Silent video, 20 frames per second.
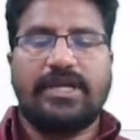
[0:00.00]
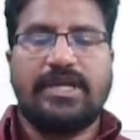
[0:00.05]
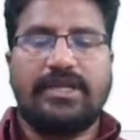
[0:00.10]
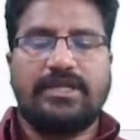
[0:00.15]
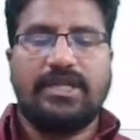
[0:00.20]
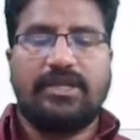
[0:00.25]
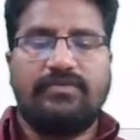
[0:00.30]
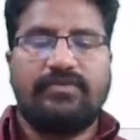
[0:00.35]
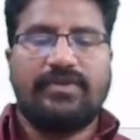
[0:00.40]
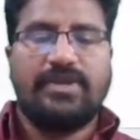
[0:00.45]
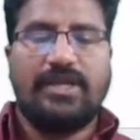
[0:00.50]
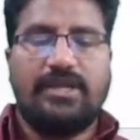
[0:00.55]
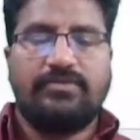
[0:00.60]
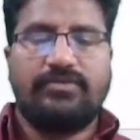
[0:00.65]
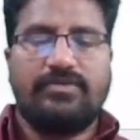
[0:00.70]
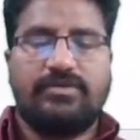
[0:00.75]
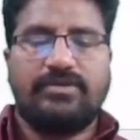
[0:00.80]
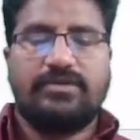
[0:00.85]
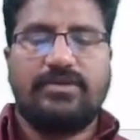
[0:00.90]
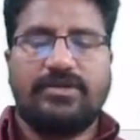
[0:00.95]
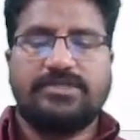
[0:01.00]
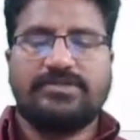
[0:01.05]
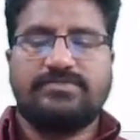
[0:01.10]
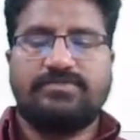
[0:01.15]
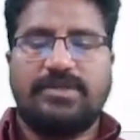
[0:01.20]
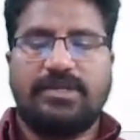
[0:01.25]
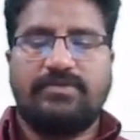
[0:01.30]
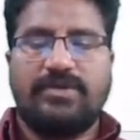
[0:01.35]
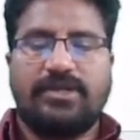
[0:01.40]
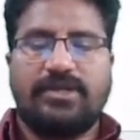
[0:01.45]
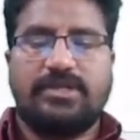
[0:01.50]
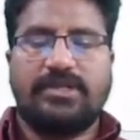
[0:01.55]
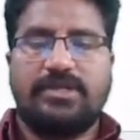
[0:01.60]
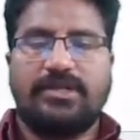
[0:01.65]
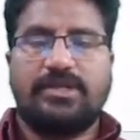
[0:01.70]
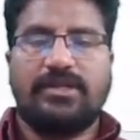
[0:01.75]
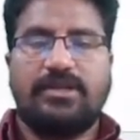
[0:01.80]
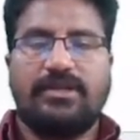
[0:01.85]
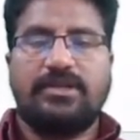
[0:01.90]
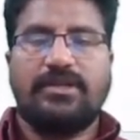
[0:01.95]
Current I value. Display what
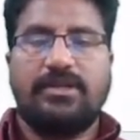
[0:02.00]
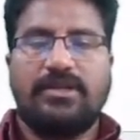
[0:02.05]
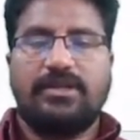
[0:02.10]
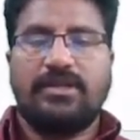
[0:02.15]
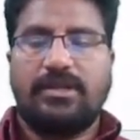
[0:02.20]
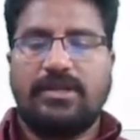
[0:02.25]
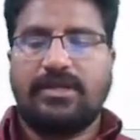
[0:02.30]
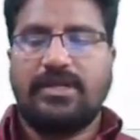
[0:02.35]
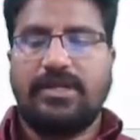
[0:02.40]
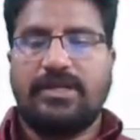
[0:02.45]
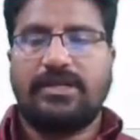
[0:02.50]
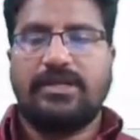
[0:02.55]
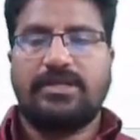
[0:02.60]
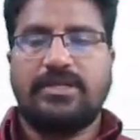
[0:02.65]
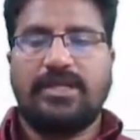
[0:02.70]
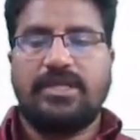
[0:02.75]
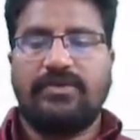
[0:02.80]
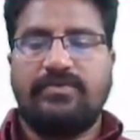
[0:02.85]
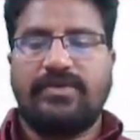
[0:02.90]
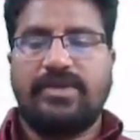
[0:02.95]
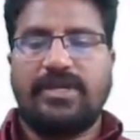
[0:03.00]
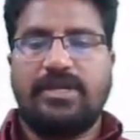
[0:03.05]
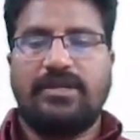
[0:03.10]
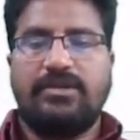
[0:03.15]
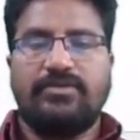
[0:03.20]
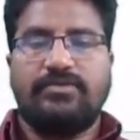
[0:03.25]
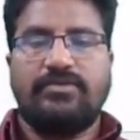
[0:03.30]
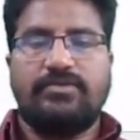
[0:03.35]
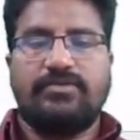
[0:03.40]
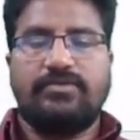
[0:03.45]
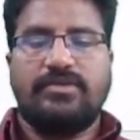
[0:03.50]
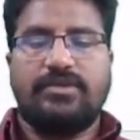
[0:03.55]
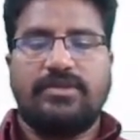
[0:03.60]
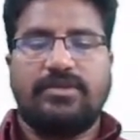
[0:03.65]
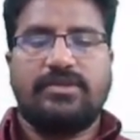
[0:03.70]
here? Current I value.